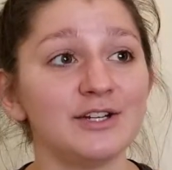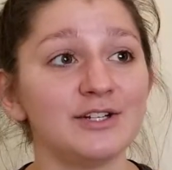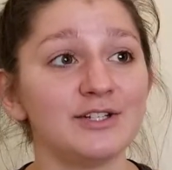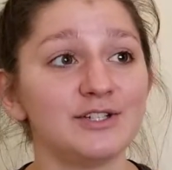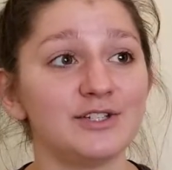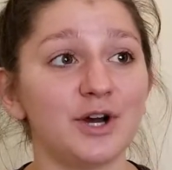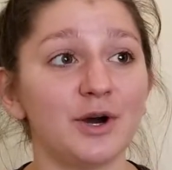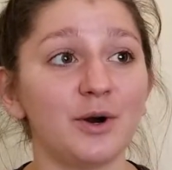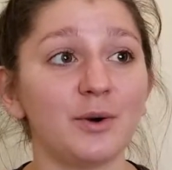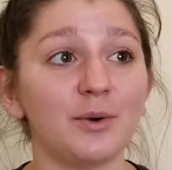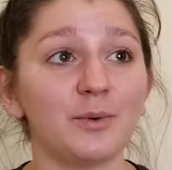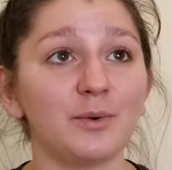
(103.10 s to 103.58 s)

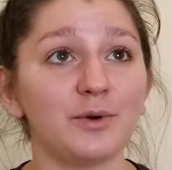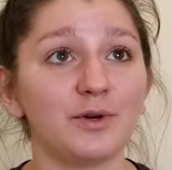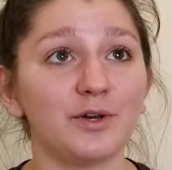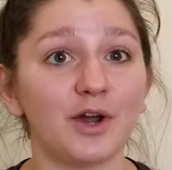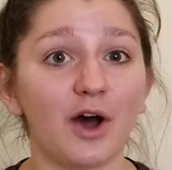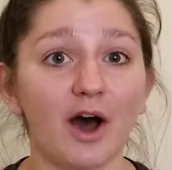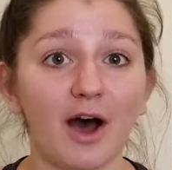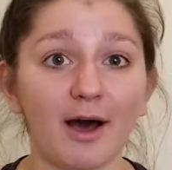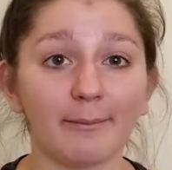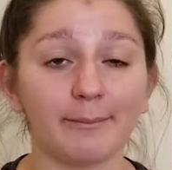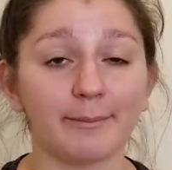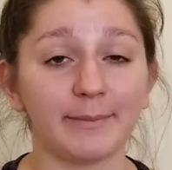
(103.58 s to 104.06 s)
Don't
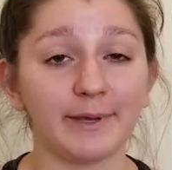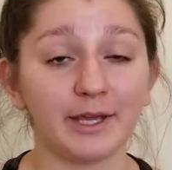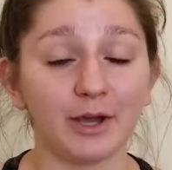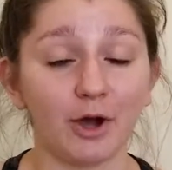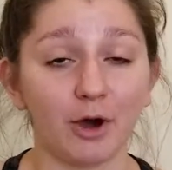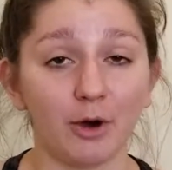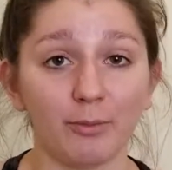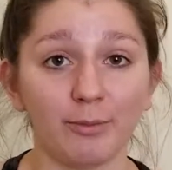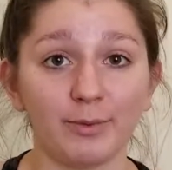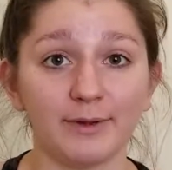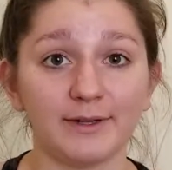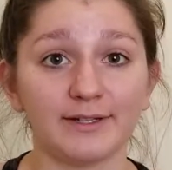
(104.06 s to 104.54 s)
not be
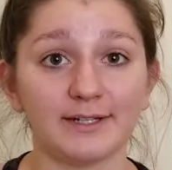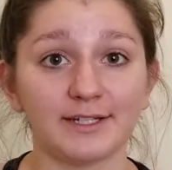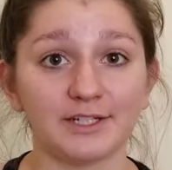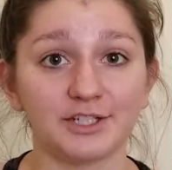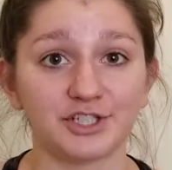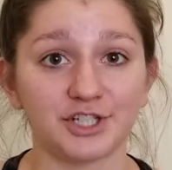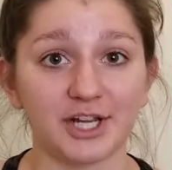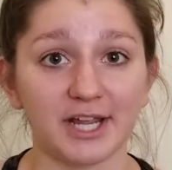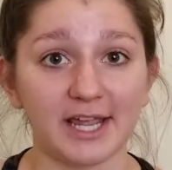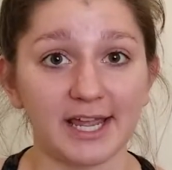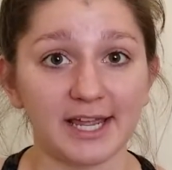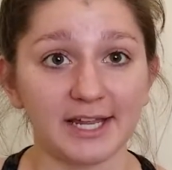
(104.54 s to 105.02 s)
open to
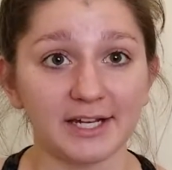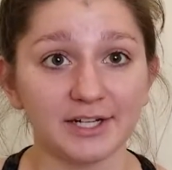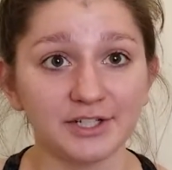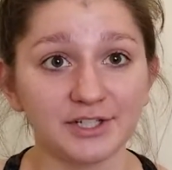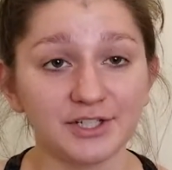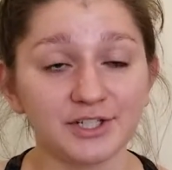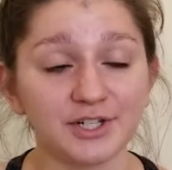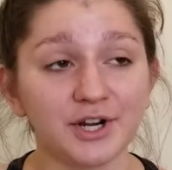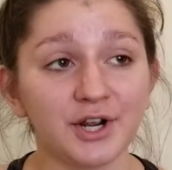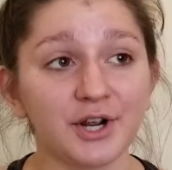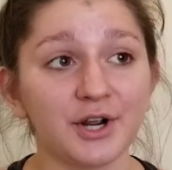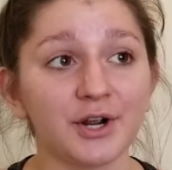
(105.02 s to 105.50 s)

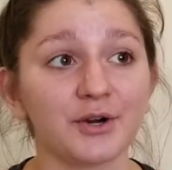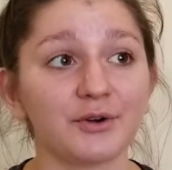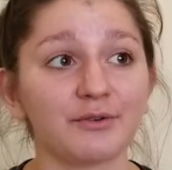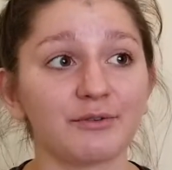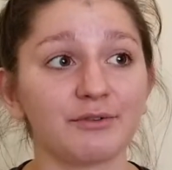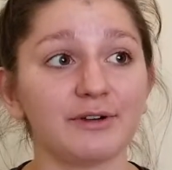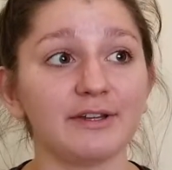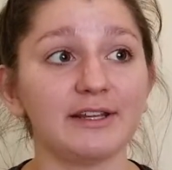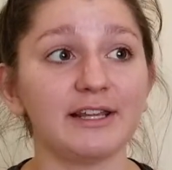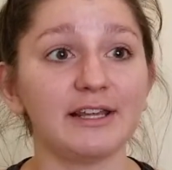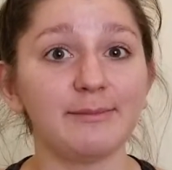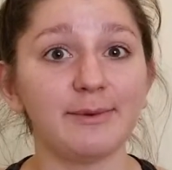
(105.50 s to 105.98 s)
change.
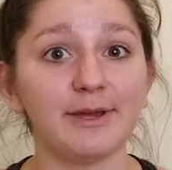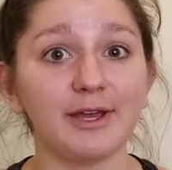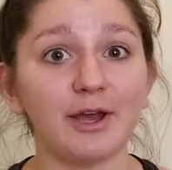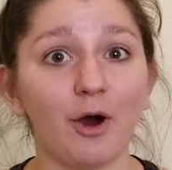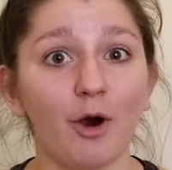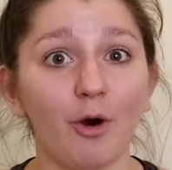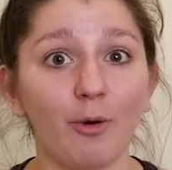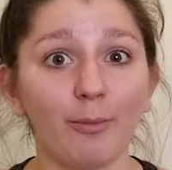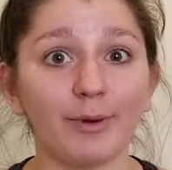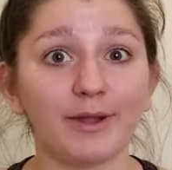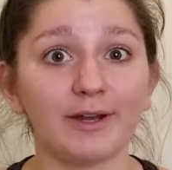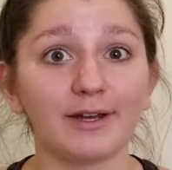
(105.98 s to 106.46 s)
Really be
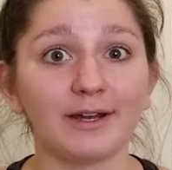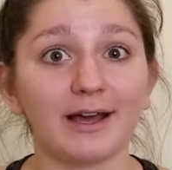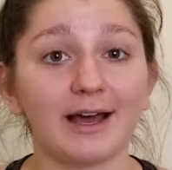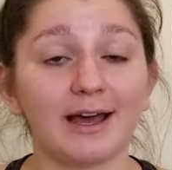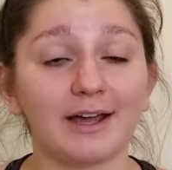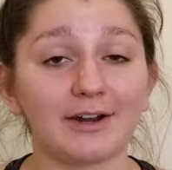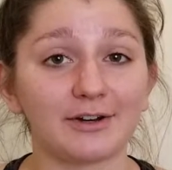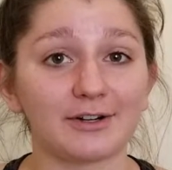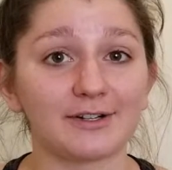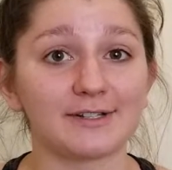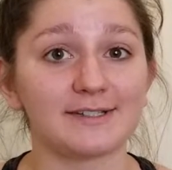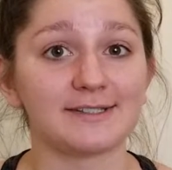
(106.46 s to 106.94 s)
open to
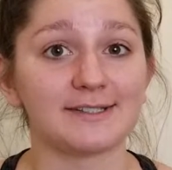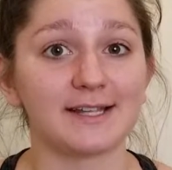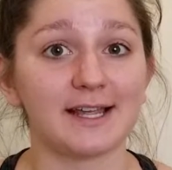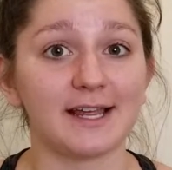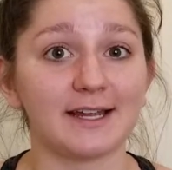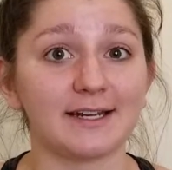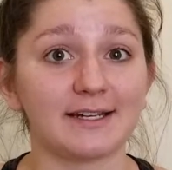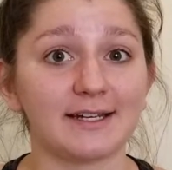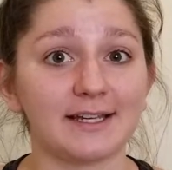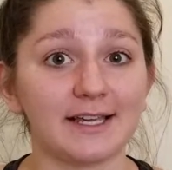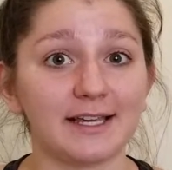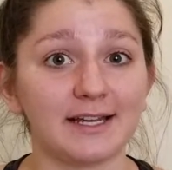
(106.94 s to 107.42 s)

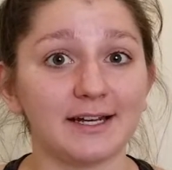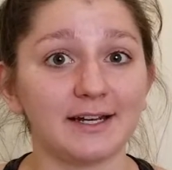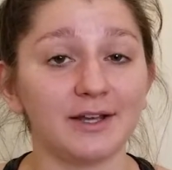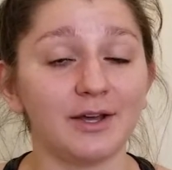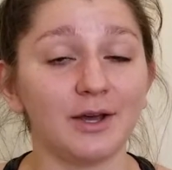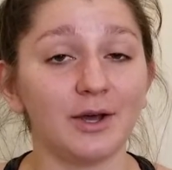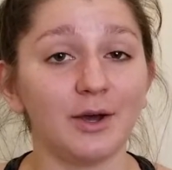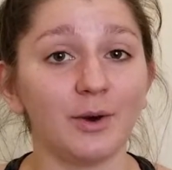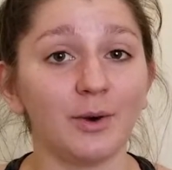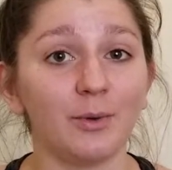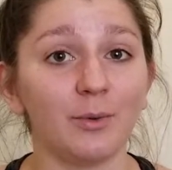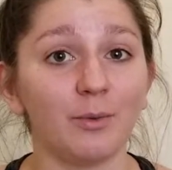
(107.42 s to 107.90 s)
understanding
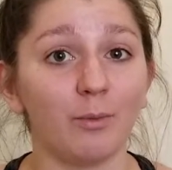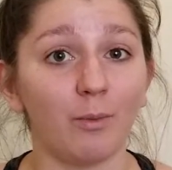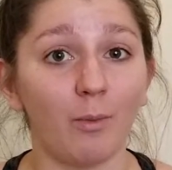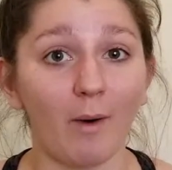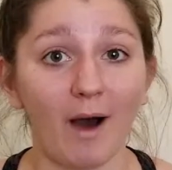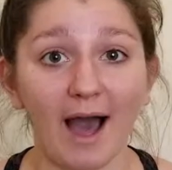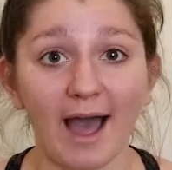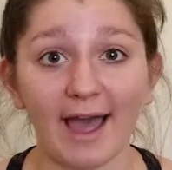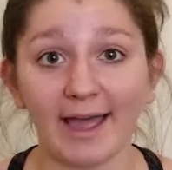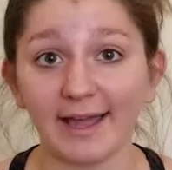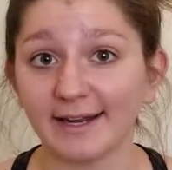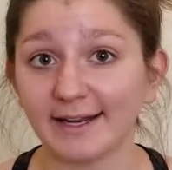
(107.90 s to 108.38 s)

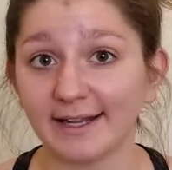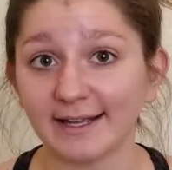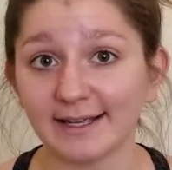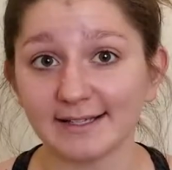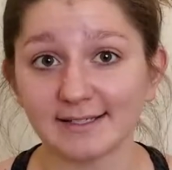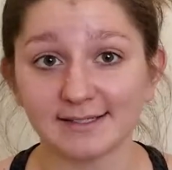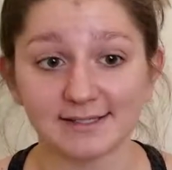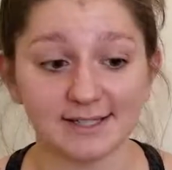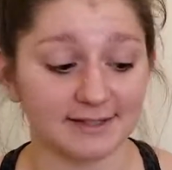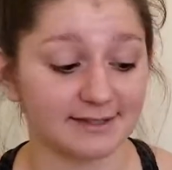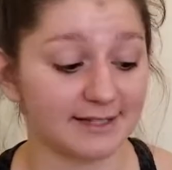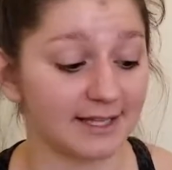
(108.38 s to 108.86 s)
why it
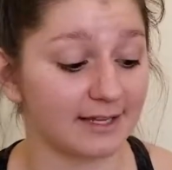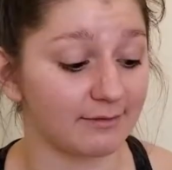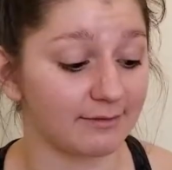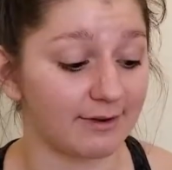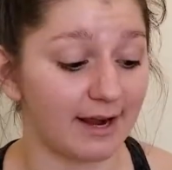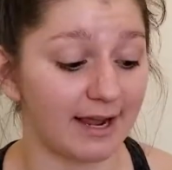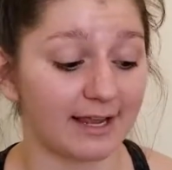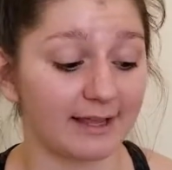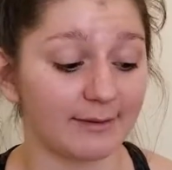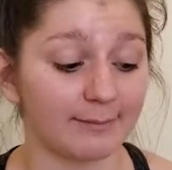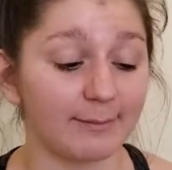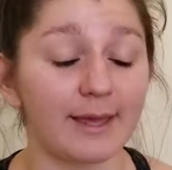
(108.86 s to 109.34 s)
is that they
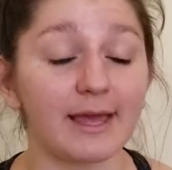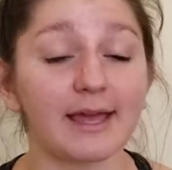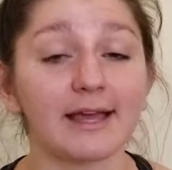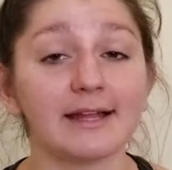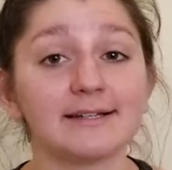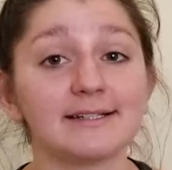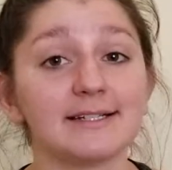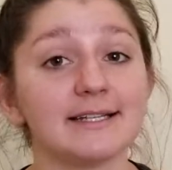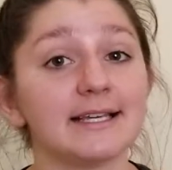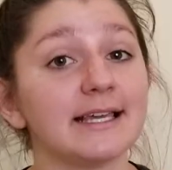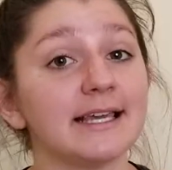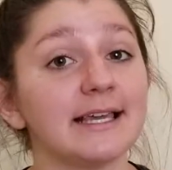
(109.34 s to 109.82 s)

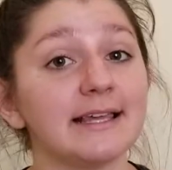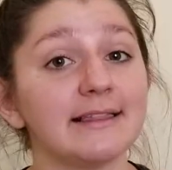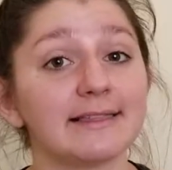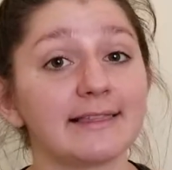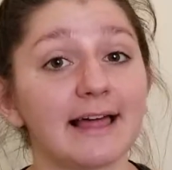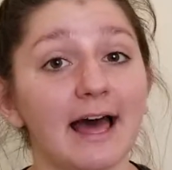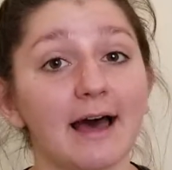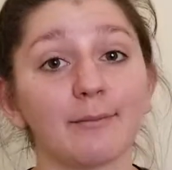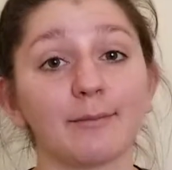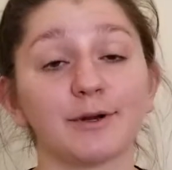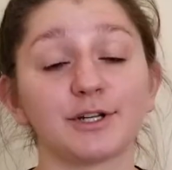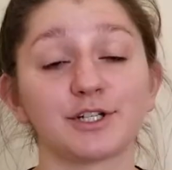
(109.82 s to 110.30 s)
recommend to eat
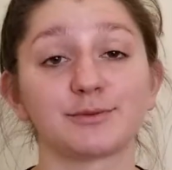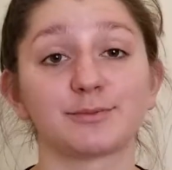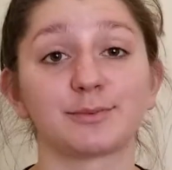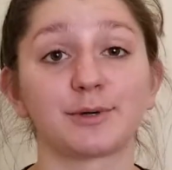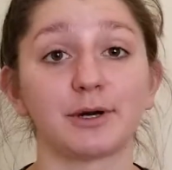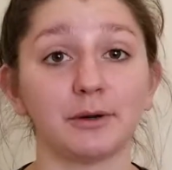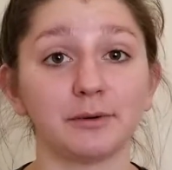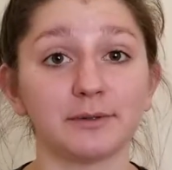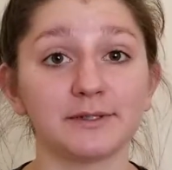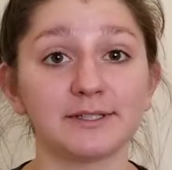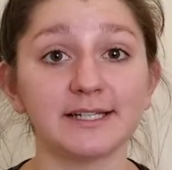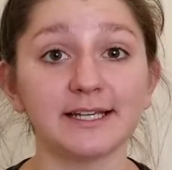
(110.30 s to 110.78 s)
that much
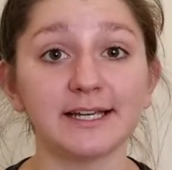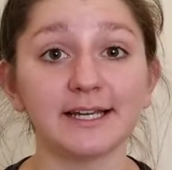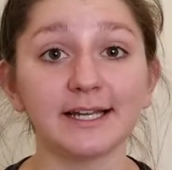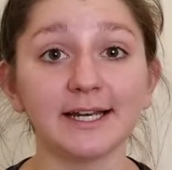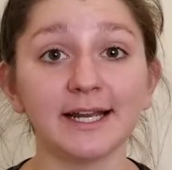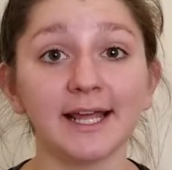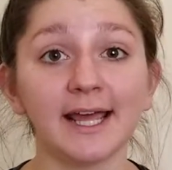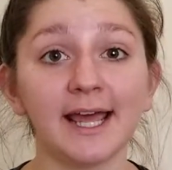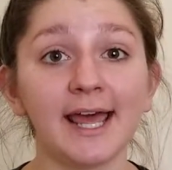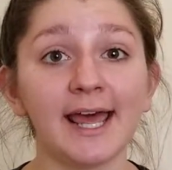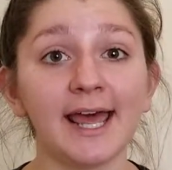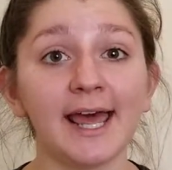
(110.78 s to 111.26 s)

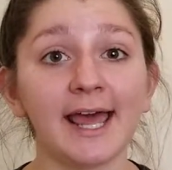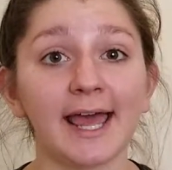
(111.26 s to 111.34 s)
protein.